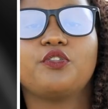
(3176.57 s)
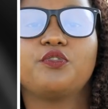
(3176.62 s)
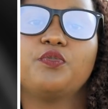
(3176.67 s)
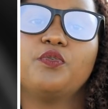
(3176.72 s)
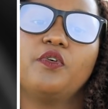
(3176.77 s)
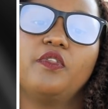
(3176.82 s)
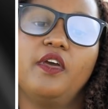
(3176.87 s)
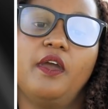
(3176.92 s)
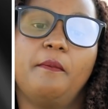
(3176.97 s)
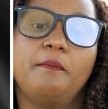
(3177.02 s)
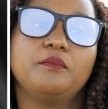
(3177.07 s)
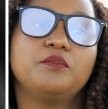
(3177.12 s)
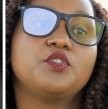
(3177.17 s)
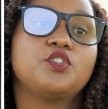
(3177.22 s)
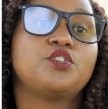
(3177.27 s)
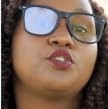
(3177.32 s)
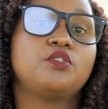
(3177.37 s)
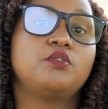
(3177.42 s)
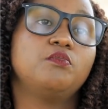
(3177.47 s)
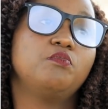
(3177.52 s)
through them.
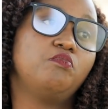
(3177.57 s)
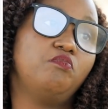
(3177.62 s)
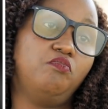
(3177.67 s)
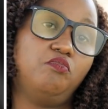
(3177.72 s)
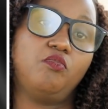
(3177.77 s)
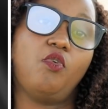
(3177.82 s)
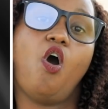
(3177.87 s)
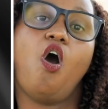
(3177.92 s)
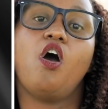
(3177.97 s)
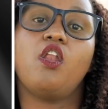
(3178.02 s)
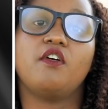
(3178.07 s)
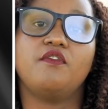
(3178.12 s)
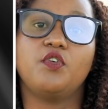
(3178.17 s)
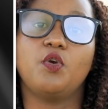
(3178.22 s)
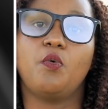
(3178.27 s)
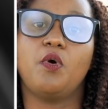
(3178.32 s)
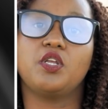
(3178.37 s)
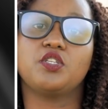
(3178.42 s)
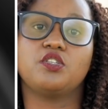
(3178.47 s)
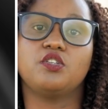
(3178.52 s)
All of
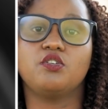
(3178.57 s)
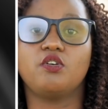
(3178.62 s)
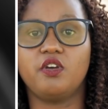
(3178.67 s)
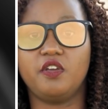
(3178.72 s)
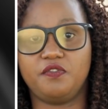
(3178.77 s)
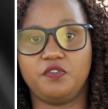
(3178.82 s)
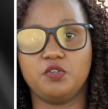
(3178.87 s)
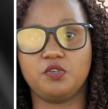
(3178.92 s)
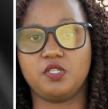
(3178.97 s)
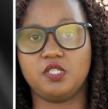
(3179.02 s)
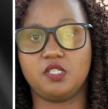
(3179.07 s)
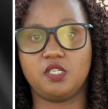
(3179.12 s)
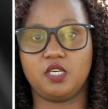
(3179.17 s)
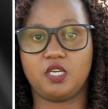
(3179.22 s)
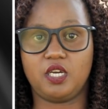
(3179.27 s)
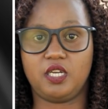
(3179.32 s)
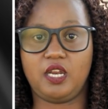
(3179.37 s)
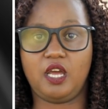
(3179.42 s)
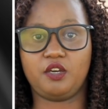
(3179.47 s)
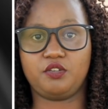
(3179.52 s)
you want to know if UCC
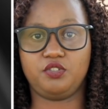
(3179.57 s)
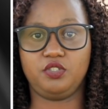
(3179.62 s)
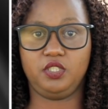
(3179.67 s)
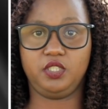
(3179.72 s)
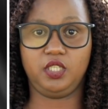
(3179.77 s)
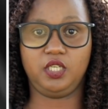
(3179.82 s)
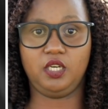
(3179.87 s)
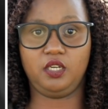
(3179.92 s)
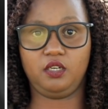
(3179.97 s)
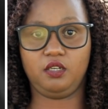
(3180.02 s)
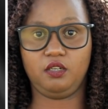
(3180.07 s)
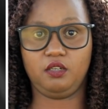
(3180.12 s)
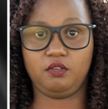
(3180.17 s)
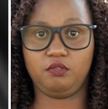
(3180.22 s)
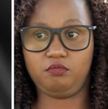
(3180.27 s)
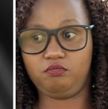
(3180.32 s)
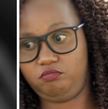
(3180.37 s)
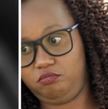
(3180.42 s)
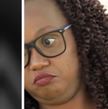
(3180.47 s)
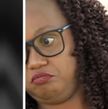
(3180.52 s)
can actually
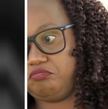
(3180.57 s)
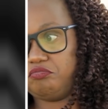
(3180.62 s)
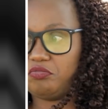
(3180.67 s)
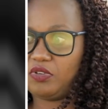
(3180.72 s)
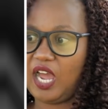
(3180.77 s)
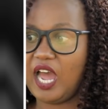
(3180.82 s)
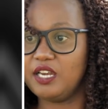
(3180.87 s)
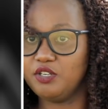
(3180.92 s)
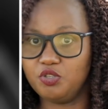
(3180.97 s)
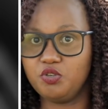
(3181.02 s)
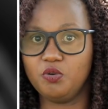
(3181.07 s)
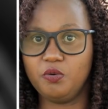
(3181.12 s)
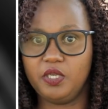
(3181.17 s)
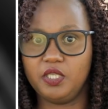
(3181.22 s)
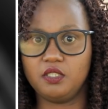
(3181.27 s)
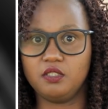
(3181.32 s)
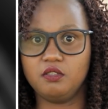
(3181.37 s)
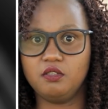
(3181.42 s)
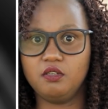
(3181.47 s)
can do it.